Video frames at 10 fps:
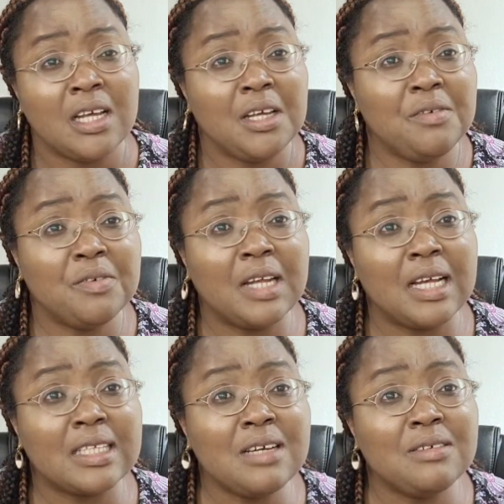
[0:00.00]
If
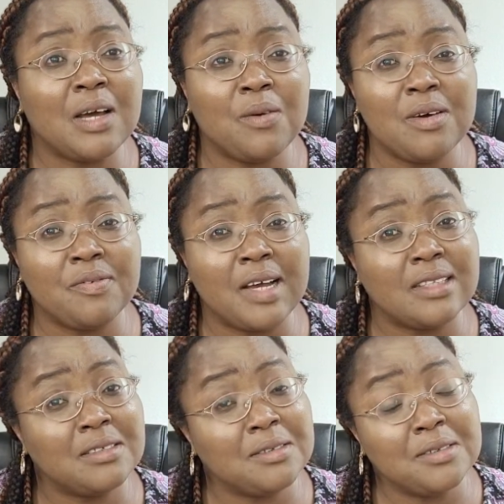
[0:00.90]
una say una wan
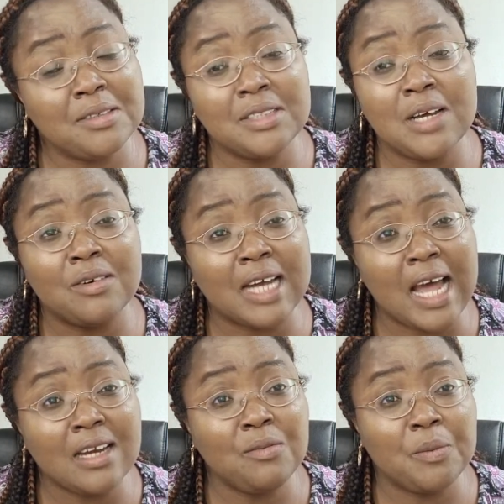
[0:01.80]
fight, they will
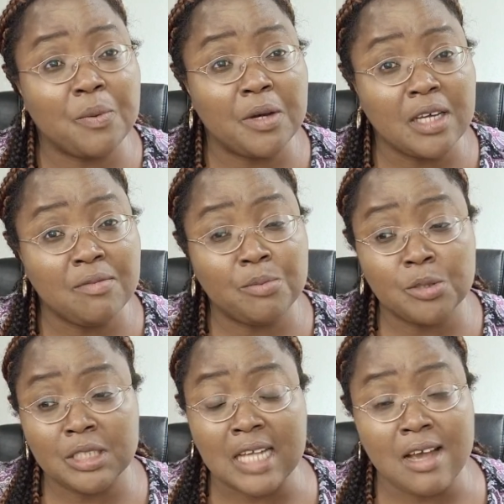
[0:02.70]
carry weapon give
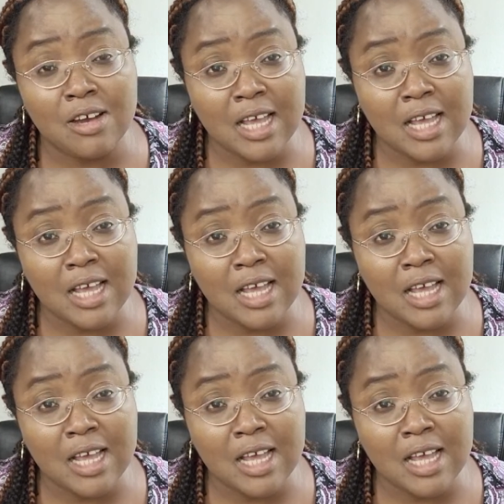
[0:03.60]
both sides.